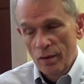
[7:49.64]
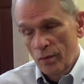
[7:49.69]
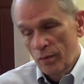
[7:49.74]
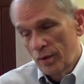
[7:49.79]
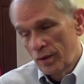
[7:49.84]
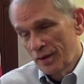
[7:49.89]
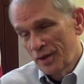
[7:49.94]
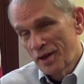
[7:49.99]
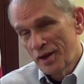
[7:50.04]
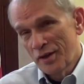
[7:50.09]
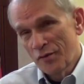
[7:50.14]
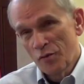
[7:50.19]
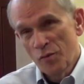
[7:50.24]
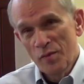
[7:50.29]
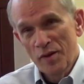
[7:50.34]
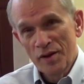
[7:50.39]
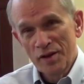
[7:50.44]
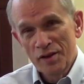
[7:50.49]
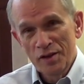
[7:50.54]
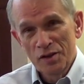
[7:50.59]
Well, not
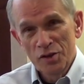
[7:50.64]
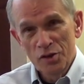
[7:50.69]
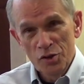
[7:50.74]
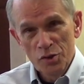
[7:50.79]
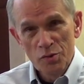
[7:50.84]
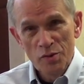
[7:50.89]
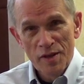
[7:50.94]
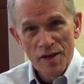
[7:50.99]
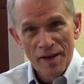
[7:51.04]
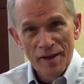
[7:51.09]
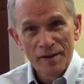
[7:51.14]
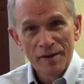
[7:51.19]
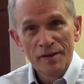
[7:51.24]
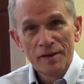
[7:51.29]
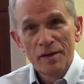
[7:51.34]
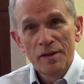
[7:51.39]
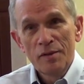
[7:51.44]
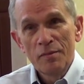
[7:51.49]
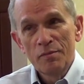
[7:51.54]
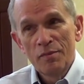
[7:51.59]
everybody can do that,
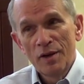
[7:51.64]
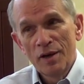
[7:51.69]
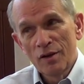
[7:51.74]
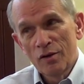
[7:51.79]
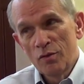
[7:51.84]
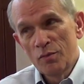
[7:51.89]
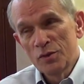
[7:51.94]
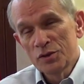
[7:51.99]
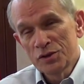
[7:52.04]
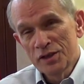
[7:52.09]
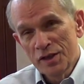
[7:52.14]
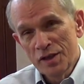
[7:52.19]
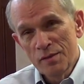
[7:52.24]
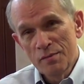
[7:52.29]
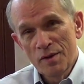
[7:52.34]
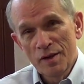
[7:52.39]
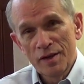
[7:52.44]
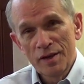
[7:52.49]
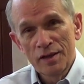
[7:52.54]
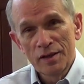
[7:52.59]
but almost
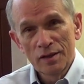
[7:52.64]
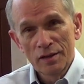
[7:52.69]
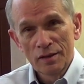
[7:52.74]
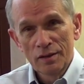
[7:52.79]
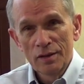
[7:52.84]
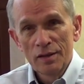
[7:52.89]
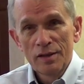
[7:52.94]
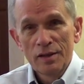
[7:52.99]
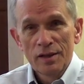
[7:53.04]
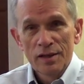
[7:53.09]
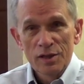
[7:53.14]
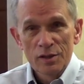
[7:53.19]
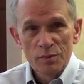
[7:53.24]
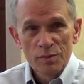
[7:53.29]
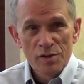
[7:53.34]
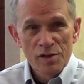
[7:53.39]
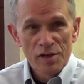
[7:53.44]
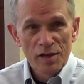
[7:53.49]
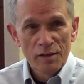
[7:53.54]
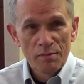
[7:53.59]
anybody can, as
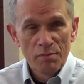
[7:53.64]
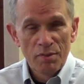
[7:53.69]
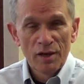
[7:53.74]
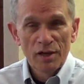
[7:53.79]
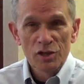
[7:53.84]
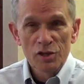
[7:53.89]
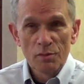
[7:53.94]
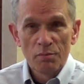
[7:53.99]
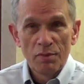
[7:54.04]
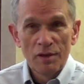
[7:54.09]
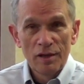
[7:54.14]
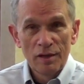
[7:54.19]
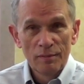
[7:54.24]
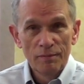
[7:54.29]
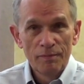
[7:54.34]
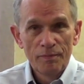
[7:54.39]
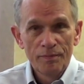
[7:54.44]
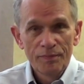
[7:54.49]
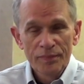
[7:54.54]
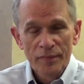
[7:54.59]
we say, punch a
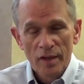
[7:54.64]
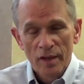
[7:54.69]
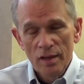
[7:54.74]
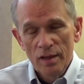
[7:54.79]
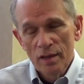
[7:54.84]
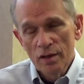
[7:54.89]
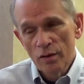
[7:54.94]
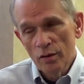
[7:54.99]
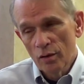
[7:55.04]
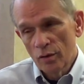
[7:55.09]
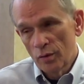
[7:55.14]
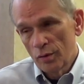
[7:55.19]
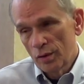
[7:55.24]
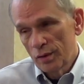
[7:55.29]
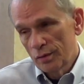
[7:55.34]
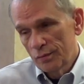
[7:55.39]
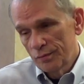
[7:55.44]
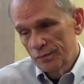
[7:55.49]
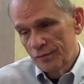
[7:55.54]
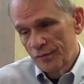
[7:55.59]
pub. There are
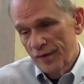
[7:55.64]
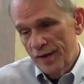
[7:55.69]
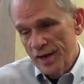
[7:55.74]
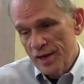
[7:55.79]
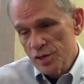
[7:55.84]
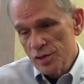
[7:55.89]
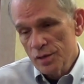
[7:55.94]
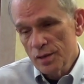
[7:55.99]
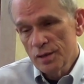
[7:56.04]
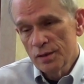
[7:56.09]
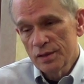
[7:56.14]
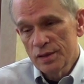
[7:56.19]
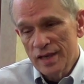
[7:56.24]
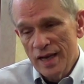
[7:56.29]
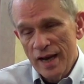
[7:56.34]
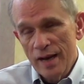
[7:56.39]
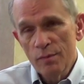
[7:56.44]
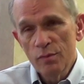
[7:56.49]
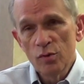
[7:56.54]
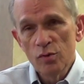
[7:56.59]
vast
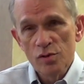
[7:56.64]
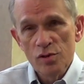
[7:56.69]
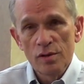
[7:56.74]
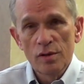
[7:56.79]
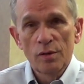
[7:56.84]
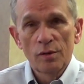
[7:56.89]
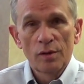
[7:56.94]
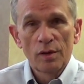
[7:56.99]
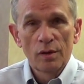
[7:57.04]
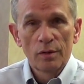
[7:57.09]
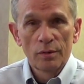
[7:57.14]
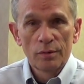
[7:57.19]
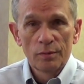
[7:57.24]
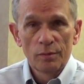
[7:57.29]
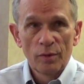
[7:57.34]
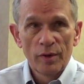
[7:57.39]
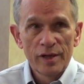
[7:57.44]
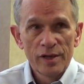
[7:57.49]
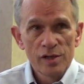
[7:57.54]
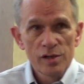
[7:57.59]
tables are
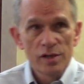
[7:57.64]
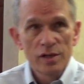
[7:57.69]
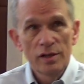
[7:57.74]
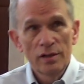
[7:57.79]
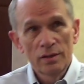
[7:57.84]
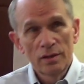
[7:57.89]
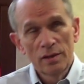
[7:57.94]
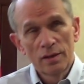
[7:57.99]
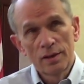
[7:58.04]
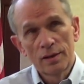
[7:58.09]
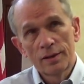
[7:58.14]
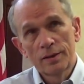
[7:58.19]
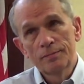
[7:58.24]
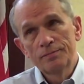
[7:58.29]
arranged in,